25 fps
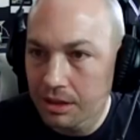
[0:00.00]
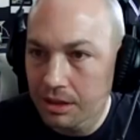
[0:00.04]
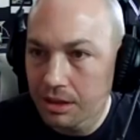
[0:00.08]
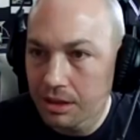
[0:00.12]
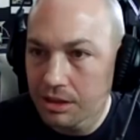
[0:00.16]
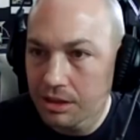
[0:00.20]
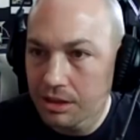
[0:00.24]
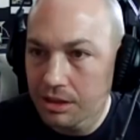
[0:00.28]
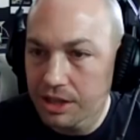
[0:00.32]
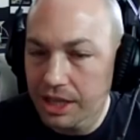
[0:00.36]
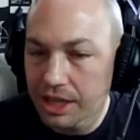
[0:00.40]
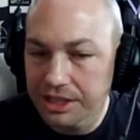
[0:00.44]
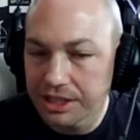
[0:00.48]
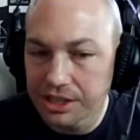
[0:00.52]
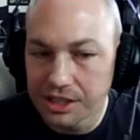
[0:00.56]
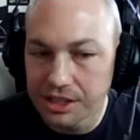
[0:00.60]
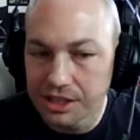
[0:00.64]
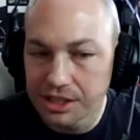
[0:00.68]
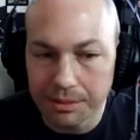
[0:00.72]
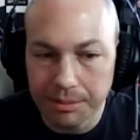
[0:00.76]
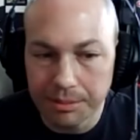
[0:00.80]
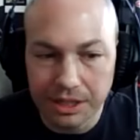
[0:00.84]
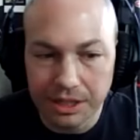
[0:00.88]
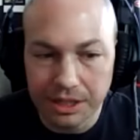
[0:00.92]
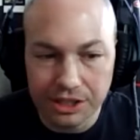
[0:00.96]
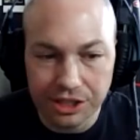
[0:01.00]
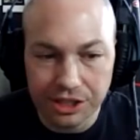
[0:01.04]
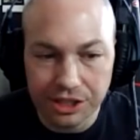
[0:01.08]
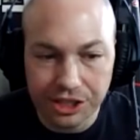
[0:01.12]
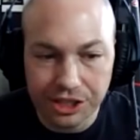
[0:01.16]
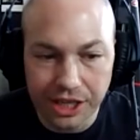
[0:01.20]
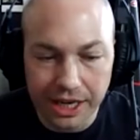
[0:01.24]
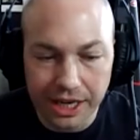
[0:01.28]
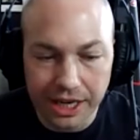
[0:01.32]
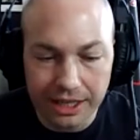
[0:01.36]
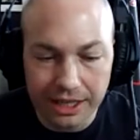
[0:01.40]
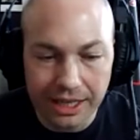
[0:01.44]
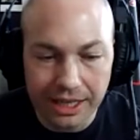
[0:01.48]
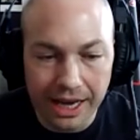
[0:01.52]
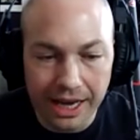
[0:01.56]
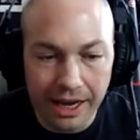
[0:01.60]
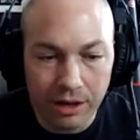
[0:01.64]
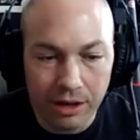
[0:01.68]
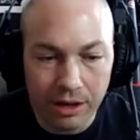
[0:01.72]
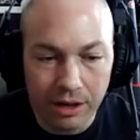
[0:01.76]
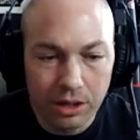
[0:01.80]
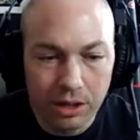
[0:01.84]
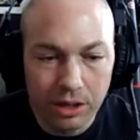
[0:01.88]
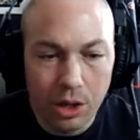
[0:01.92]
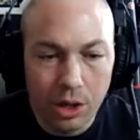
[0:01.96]
So that's just something to check.
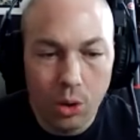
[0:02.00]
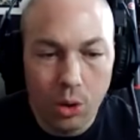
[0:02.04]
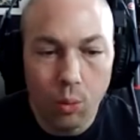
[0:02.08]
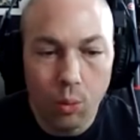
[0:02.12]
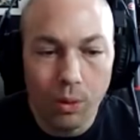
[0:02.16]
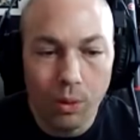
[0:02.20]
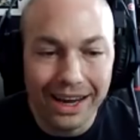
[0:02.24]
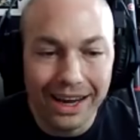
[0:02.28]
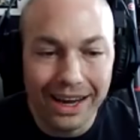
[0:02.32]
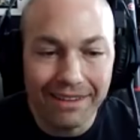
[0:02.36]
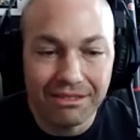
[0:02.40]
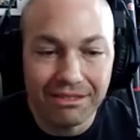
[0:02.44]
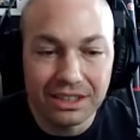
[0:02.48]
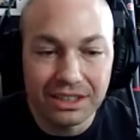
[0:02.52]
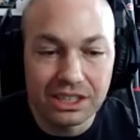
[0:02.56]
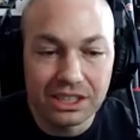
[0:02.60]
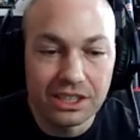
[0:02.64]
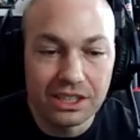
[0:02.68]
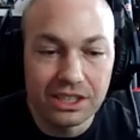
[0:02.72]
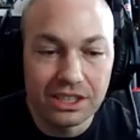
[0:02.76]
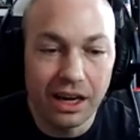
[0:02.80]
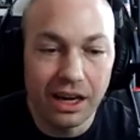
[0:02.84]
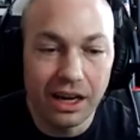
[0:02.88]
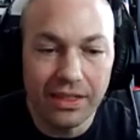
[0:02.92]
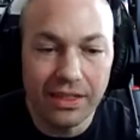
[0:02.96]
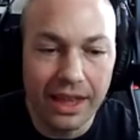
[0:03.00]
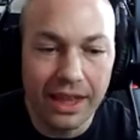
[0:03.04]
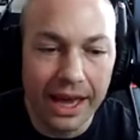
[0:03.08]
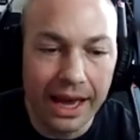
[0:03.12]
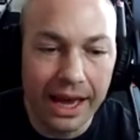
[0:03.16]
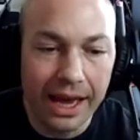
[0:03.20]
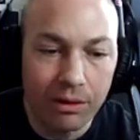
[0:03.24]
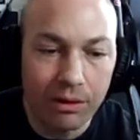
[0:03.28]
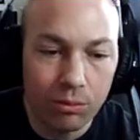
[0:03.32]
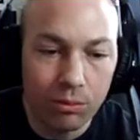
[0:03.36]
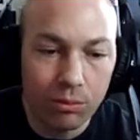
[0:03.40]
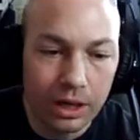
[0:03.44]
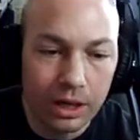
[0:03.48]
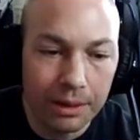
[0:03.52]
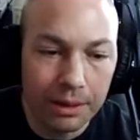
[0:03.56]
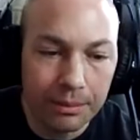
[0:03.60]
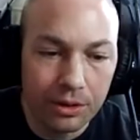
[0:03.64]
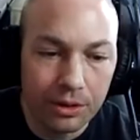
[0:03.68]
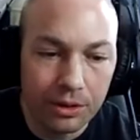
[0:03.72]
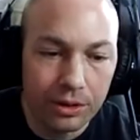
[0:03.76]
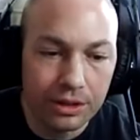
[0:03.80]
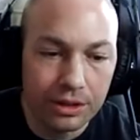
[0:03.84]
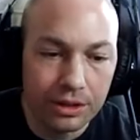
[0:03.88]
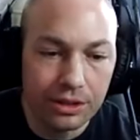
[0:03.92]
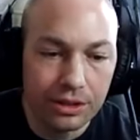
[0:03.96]
Now, when I've done that, what I'm
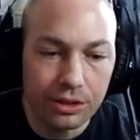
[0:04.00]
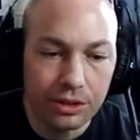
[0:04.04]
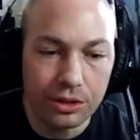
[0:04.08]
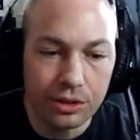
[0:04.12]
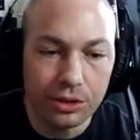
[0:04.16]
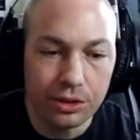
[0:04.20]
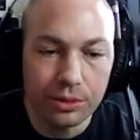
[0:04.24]
going to do